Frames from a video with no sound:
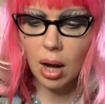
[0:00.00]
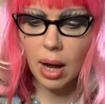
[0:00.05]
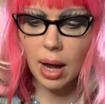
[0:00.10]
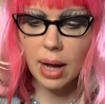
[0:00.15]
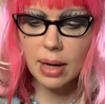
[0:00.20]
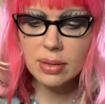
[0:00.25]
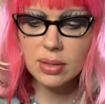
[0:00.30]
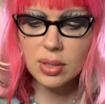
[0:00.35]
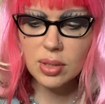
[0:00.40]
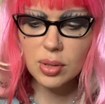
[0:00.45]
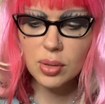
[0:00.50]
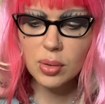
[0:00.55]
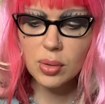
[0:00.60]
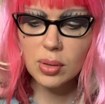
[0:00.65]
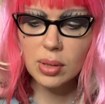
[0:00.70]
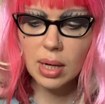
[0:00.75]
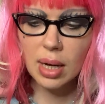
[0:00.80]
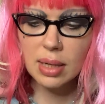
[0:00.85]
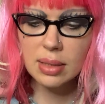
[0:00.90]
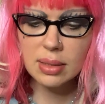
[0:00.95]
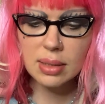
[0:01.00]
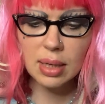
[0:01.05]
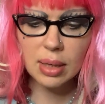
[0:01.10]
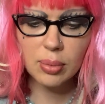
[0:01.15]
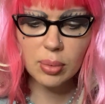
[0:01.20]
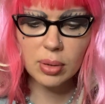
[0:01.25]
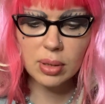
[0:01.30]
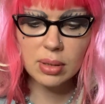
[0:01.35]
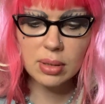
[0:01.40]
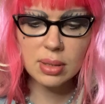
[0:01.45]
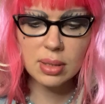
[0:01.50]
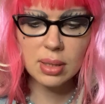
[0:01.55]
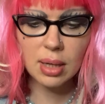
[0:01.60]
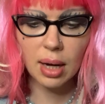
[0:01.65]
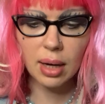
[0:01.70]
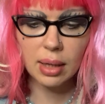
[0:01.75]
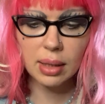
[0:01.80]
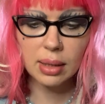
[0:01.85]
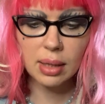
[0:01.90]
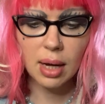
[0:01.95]
As soon as they were
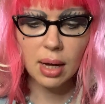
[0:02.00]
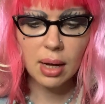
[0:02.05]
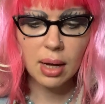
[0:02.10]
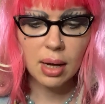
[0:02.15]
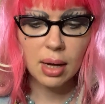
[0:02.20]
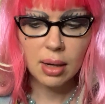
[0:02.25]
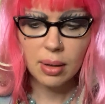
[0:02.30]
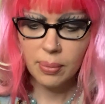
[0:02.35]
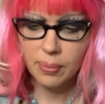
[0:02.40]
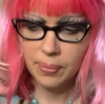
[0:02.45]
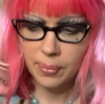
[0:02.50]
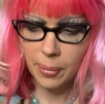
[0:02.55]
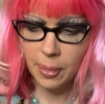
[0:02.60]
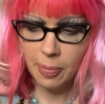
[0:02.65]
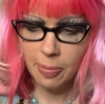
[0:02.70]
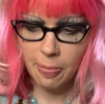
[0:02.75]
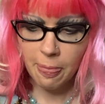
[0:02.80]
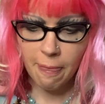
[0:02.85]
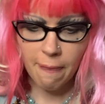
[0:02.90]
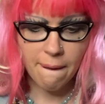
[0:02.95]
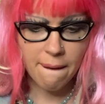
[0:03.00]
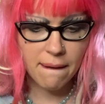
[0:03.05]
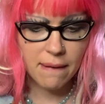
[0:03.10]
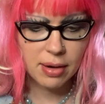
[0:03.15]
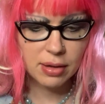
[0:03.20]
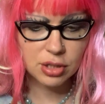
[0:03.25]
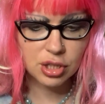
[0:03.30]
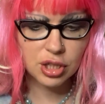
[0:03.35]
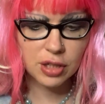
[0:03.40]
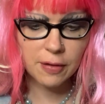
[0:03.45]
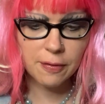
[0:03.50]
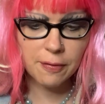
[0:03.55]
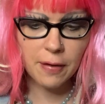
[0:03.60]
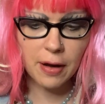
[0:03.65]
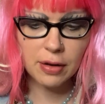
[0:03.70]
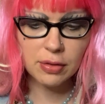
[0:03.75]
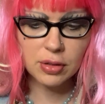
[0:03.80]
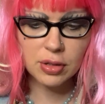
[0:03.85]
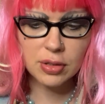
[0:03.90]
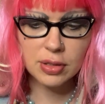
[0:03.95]
inside, she
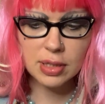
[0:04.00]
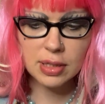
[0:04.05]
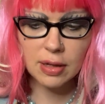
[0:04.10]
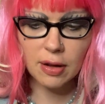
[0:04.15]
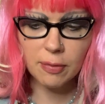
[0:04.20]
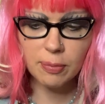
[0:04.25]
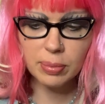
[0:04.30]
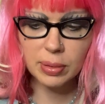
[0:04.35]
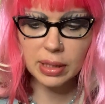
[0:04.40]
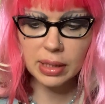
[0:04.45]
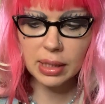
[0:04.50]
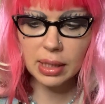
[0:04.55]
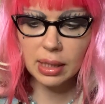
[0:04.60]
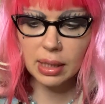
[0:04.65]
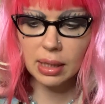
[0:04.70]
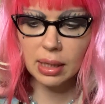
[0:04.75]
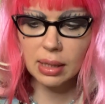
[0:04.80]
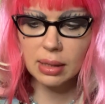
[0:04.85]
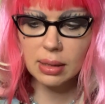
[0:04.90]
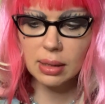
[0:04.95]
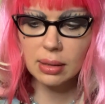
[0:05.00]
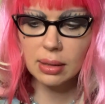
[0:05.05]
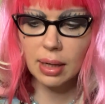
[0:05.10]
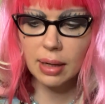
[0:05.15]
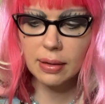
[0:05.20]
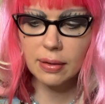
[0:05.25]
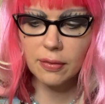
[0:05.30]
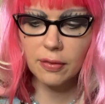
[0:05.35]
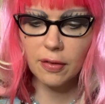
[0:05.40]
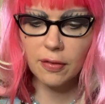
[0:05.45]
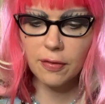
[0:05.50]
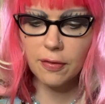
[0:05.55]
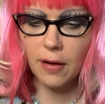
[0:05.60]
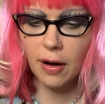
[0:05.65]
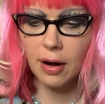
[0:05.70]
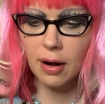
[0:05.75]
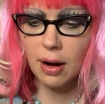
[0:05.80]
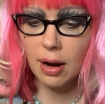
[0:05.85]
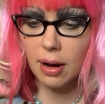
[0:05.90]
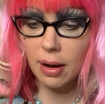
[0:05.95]
found herself blinking in the light of
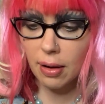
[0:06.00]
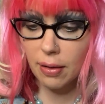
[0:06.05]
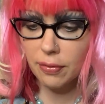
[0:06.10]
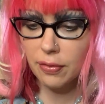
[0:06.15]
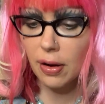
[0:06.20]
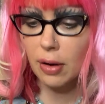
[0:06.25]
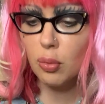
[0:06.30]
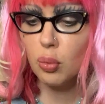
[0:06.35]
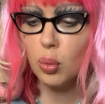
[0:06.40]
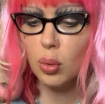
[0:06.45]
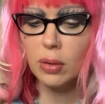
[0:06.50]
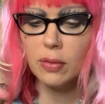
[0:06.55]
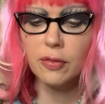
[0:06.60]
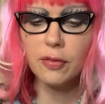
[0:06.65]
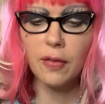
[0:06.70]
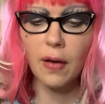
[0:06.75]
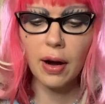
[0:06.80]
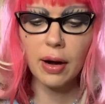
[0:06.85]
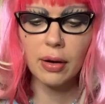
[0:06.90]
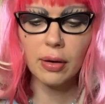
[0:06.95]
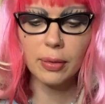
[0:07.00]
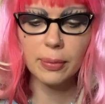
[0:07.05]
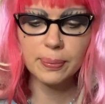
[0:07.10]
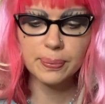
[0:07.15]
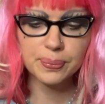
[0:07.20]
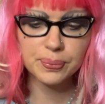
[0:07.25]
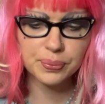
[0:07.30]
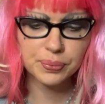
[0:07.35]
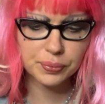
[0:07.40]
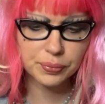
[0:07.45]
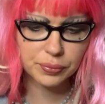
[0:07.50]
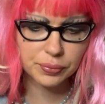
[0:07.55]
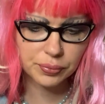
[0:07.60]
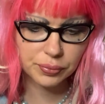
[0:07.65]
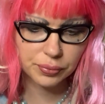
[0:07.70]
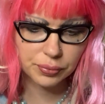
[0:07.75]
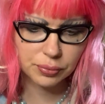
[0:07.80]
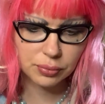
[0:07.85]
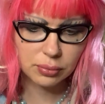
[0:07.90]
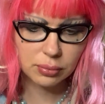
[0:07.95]
a wood fire.
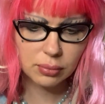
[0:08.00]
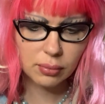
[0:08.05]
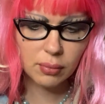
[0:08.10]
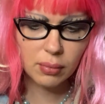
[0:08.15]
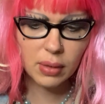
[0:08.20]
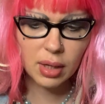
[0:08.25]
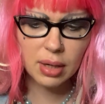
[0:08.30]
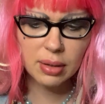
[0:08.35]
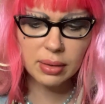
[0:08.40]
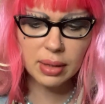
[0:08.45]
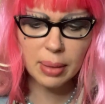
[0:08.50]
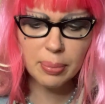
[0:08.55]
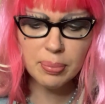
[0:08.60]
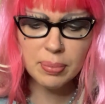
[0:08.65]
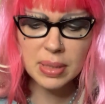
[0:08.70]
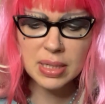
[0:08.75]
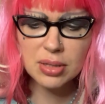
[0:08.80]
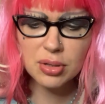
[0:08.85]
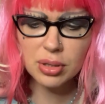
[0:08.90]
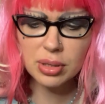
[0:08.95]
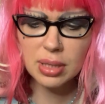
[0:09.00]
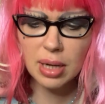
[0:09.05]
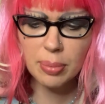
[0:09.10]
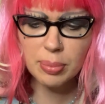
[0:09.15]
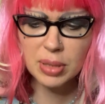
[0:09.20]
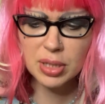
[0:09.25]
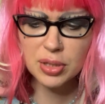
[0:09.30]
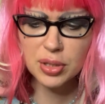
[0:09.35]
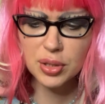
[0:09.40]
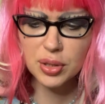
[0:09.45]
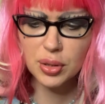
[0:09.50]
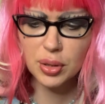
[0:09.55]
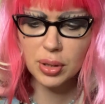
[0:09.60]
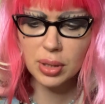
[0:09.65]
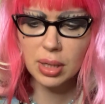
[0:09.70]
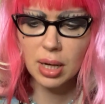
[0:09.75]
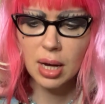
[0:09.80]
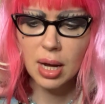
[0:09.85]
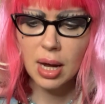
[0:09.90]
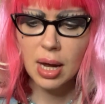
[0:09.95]
Then Mr. Tumnus
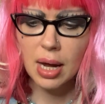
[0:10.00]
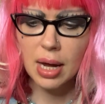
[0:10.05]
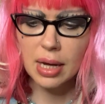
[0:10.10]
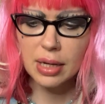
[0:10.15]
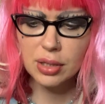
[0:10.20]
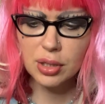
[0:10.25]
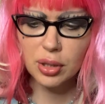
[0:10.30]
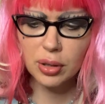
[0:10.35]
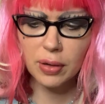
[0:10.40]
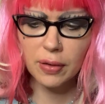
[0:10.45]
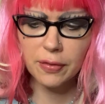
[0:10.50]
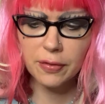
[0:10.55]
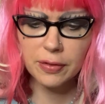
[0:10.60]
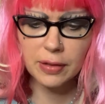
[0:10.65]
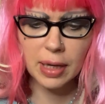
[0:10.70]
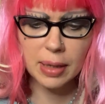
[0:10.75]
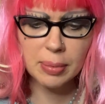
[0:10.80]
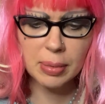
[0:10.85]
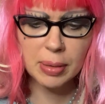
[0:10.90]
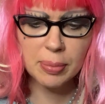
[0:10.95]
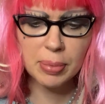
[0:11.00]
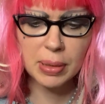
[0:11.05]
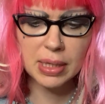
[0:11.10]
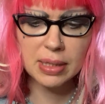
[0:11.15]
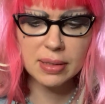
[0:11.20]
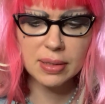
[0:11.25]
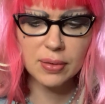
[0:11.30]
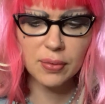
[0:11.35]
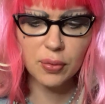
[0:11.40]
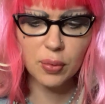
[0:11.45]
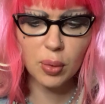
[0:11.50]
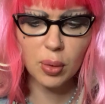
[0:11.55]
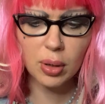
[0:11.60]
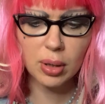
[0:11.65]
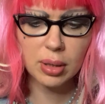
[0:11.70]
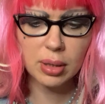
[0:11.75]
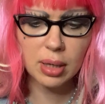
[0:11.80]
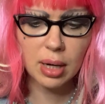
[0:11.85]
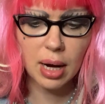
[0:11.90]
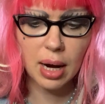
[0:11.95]
stood and took a flaming piece of
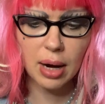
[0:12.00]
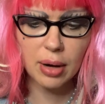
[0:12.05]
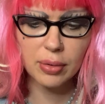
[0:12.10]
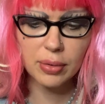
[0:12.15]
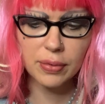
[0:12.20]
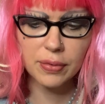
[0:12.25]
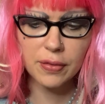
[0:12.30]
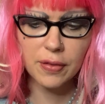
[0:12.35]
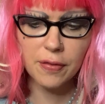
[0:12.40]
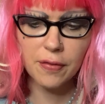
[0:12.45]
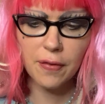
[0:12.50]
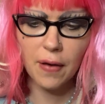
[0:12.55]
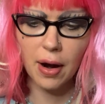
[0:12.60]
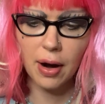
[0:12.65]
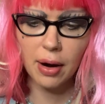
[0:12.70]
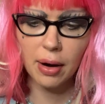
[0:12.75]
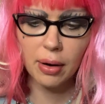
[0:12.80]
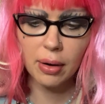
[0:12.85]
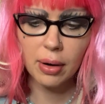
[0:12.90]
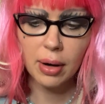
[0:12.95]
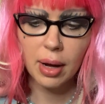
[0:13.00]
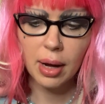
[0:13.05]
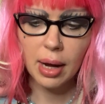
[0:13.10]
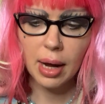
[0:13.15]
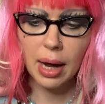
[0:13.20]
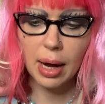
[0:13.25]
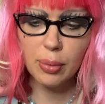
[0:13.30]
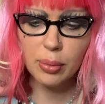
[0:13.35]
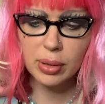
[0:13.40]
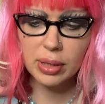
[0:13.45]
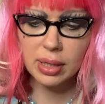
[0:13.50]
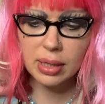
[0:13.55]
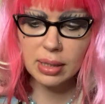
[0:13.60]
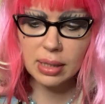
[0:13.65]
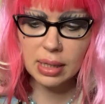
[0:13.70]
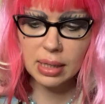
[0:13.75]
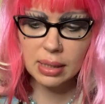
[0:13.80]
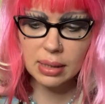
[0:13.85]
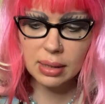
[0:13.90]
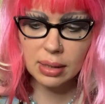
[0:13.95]
wood out of the fire, and with a
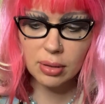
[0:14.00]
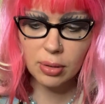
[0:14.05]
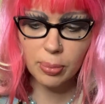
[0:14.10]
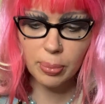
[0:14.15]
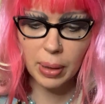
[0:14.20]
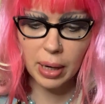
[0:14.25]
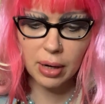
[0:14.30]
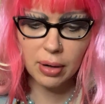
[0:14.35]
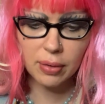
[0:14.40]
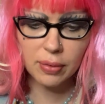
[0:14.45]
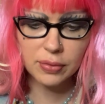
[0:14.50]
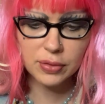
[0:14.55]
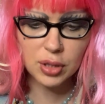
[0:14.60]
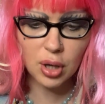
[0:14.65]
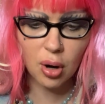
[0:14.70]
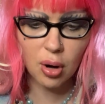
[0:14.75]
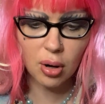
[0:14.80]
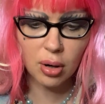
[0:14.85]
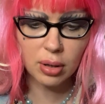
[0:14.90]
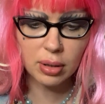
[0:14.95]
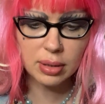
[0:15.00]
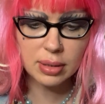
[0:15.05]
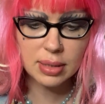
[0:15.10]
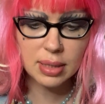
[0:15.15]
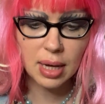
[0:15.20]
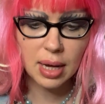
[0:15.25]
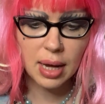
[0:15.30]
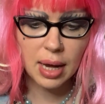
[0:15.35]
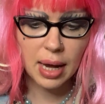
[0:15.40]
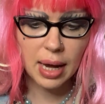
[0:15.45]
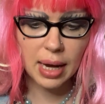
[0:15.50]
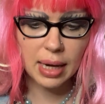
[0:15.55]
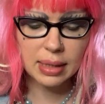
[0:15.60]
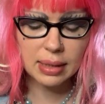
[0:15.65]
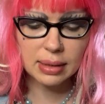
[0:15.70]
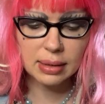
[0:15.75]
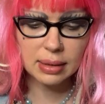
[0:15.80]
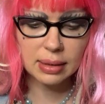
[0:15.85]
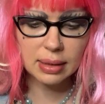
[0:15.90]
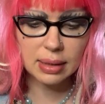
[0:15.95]
neat little pair of tongs
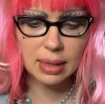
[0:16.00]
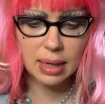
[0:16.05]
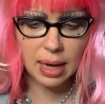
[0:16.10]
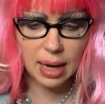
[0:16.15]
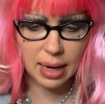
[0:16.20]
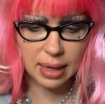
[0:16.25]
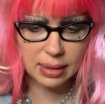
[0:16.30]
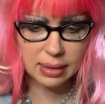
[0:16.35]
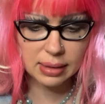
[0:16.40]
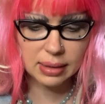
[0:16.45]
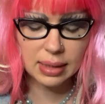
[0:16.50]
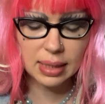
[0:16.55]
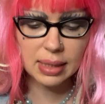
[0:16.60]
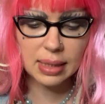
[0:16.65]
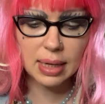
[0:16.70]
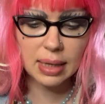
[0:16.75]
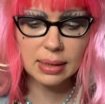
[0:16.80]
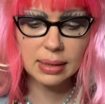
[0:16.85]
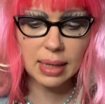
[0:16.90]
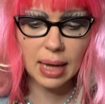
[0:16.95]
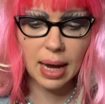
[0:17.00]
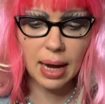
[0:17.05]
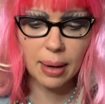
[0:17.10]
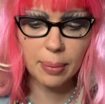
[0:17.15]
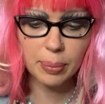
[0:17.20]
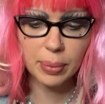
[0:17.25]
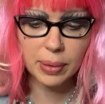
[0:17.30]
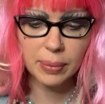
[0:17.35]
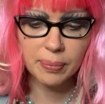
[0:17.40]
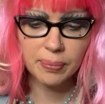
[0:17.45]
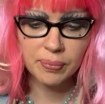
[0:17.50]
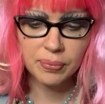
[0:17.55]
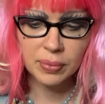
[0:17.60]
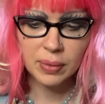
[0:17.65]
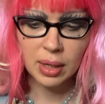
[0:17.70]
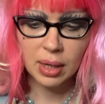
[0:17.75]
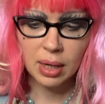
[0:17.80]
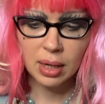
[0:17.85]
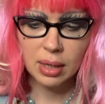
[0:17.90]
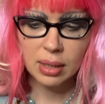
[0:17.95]
and lit a lamp.
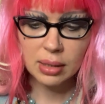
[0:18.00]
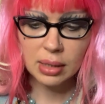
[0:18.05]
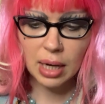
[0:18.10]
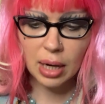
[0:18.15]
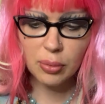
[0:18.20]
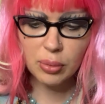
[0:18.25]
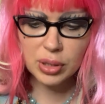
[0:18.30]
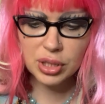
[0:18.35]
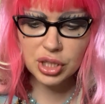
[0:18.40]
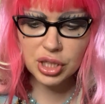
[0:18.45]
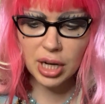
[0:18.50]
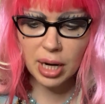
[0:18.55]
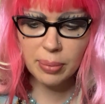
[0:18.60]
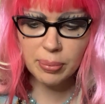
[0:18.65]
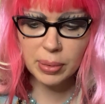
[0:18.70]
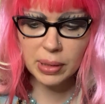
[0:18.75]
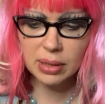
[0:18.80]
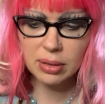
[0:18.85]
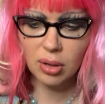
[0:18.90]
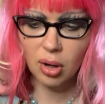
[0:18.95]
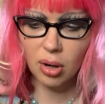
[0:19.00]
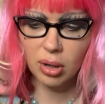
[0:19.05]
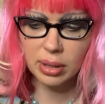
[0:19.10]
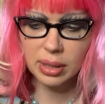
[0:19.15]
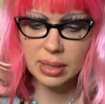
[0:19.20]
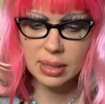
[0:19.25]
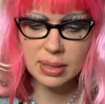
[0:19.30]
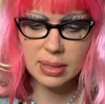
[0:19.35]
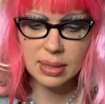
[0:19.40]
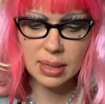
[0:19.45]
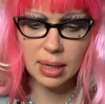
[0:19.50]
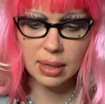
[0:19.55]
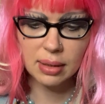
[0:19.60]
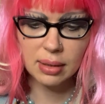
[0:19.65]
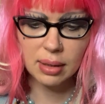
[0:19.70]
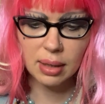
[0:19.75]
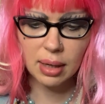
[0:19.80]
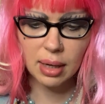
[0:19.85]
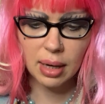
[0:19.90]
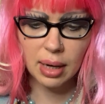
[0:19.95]
"Now we shan't be long," he
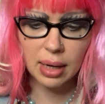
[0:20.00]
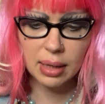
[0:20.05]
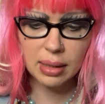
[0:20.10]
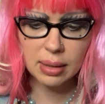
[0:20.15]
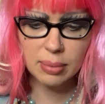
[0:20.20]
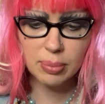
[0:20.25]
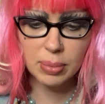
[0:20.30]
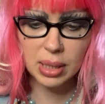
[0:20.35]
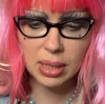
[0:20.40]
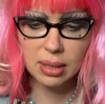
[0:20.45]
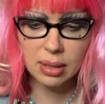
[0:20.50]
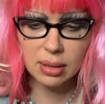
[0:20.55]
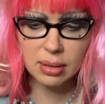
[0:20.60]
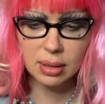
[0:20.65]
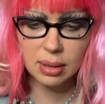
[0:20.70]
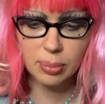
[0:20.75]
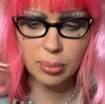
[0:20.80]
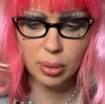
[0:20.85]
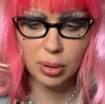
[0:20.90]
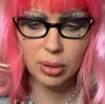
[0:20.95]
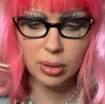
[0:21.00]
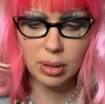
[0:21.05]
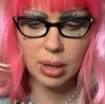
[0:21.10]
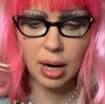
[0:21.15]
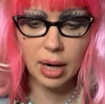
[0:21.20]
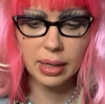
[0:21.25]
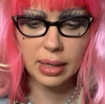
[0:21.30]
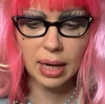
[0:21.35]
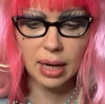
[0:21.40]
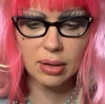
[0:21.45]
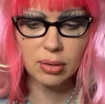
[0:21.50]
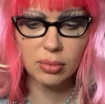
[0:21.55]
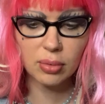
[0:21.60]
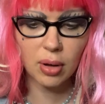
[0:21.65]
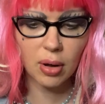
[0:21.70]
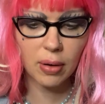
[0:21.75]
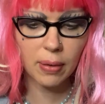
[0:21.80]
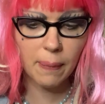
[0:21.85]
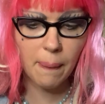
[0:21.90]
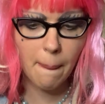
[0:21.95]
said, and immediately put a kettle
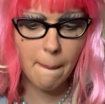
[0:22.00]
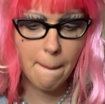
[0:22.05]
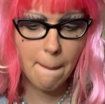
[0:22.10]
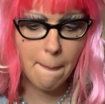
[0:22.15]
on.